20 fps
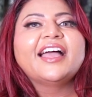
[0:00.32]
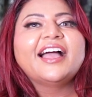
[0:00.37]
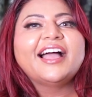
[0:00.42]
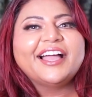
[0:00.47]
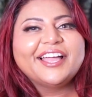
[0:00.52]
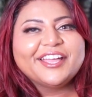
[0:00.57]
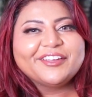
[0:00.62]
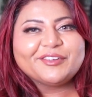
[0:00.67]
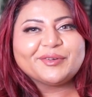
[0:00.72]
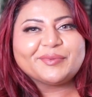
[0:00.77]

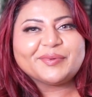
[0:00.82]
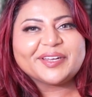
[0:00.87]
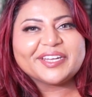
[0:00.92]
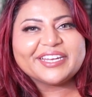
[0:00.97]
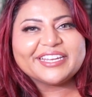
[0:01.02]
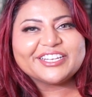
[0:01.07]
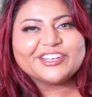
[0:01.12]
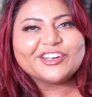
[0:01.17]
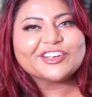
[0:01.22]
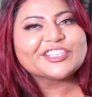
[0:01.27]
Hi
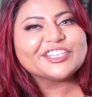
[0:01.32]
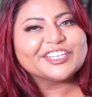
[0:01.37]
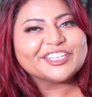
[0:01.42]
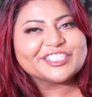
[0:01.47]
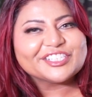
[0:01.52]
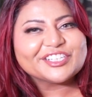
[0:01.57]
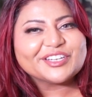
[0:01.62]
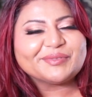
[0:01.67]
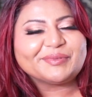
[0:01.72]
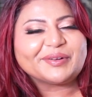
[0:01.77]
everybody, Dr.
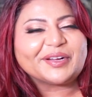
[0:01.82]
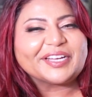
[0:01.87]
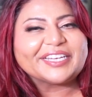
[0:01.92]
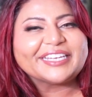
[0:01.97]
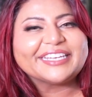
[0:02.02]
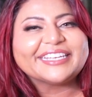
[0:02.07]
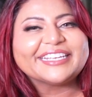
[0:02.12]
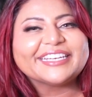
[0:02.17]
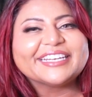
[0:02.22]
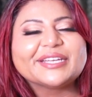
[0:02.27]
Anjana Bhana
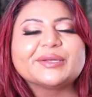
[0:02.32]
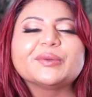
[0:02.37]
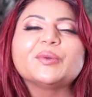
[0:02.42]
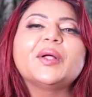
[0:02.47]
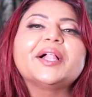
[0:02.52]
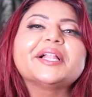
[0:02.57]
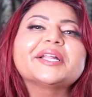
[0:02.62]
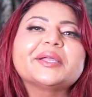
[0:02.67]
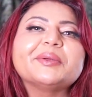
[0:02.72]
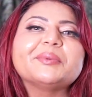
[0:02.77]
here and
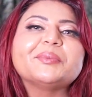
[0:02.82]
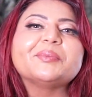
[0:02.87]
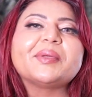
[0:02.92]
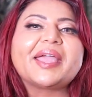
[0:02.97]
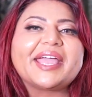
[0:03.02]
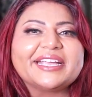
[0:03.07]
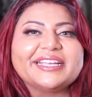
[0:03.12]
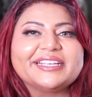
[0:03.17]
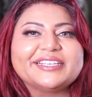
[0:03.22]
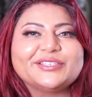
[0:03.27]
welcome
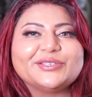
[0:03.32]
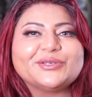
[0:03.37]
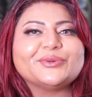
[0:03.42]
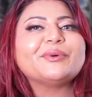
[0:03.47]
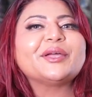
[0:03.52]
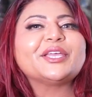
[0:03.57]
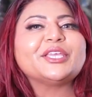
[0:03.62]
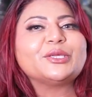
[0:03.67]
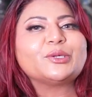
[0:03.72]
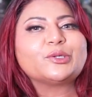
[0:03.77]
back to
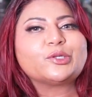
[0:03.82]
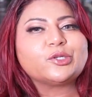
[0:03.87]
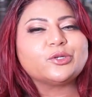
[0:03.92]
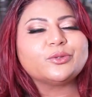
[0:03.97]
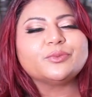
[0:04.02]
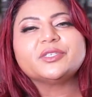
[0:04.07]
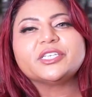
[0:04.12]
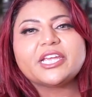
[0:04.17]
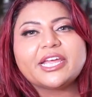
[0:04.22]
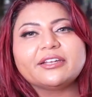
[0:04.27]
my
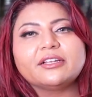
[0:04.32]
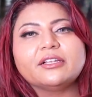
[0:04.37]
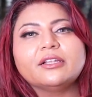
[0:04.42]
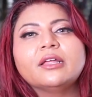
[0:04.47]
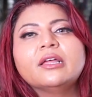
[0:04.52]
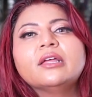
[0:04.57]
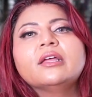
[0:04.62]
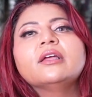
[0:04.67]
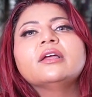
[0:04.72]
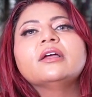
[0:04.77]
YouTube channel.
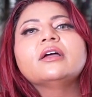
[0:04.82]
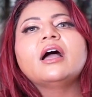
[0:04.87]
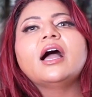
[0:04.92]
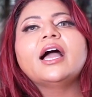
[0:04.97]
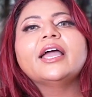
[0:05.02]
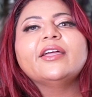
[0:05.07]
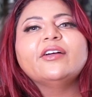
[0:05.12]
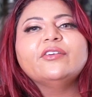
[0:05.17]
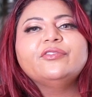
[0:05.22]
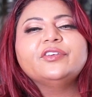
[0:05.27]

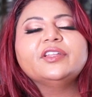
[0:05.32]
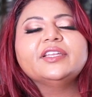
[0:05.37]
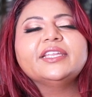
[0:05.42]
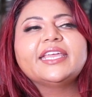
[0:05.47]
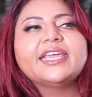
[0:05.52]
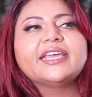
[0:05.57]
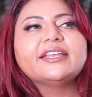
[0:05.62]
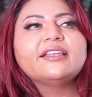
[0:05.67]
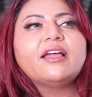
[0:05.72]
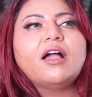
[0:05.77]
I often
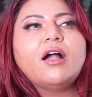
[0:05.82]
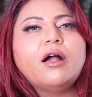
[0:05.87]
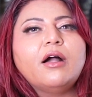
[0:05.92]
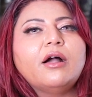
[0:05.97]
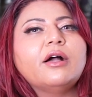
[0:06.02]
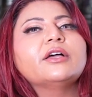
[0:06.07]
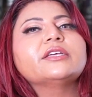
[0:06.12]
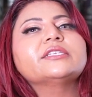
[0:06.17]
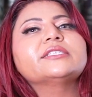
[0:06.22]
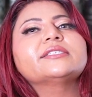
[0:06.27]
get
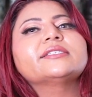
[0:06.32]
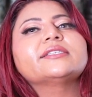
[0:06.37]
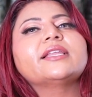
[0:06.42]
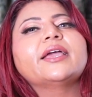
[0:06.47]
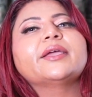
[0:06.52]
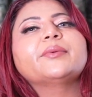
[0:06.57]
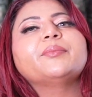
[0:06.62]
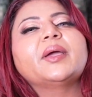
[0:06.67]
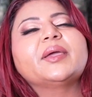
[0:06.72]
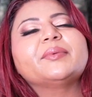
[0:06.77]
asked
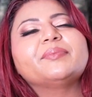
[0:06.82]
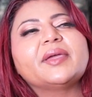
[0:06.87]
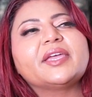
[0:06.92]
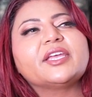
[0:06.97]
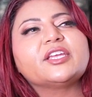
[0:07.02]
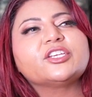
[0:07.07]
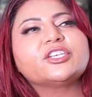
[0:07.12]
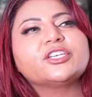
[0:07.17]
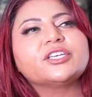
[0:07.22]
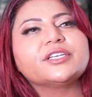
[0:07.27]
like by
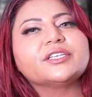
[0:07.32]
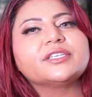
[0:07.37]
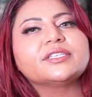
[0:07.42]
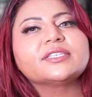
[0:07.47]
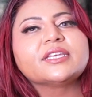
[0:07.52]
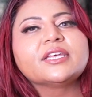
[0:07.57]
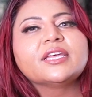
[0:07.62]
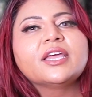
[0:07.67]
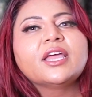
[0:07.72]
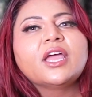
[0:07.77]

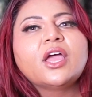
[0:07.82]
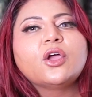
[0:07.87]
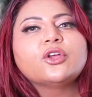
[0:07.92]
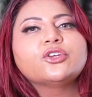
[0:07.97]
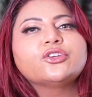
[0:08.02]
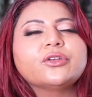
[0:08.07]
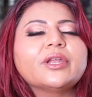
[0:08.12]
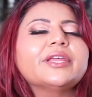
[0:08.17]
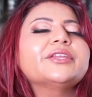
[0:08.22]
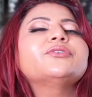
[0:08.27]
patients,
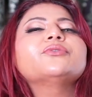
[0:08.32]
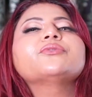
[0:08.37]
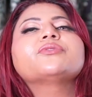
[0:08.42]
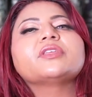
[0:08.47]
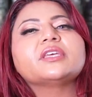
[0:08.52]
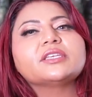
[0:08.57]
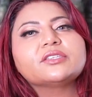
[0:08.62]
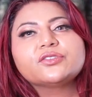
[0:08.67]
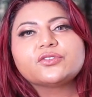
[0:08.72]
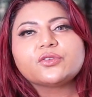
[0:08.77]
should I do
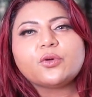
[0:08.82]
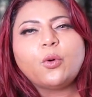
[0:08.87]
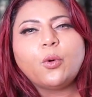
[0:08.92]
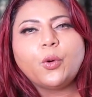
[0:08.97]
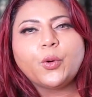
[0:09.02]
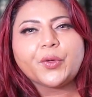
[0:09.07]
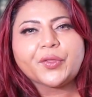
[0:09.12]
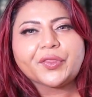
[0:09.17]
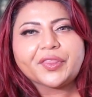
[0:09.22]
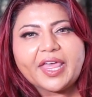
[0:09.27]
this
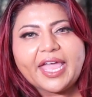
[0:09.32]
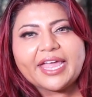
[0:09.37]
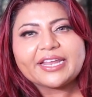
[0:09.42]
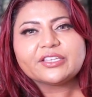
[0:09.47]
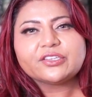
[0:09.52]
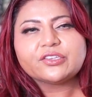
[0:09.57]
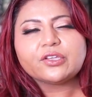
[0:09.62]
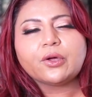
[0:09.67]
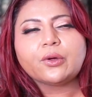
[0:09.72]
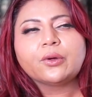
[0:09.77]
or that?
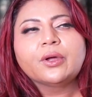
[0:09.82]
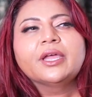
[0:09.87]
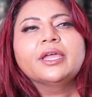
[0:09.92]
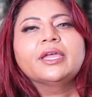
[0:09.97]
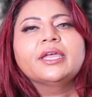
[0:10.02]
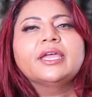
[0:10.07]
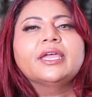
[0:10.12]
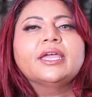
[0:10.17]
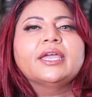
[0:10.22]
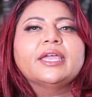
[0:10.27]
So
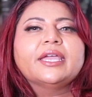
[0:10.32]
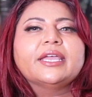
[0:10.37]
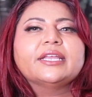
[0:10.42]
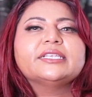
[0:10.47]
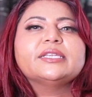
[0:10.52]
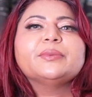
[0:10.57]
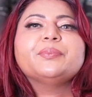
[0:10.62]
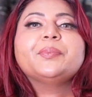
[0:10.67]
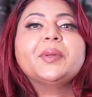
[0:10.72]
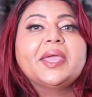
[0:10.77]
it
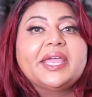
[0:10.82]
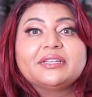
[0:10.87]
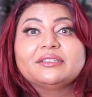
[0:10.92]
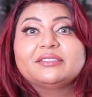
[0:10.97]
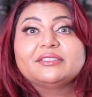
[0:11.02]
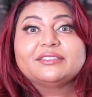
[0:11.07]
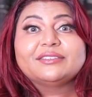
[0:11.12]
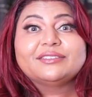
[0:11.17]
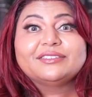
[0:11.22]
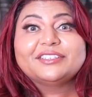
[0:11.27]

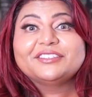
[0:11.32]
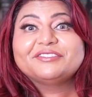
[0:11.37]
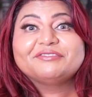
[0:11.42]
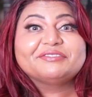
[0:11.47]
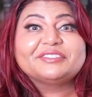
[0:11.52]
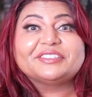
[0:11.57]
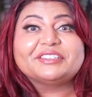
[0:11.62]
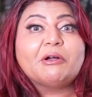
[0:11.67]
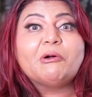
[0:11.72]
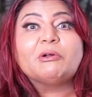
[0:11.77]
depends, it
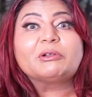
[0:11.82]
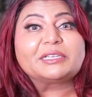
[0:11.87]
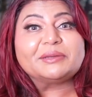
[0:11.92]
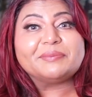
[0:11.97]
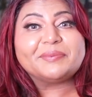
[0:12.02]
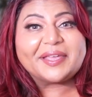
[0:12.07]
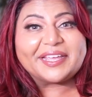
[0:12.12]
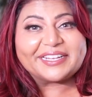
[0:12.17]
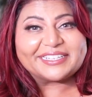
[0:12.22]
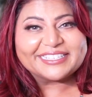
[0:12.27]
all
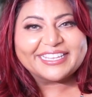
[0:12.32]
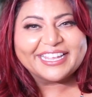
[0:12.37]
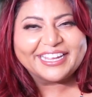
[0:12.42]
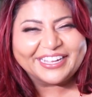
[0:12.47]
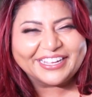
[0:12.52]
depends.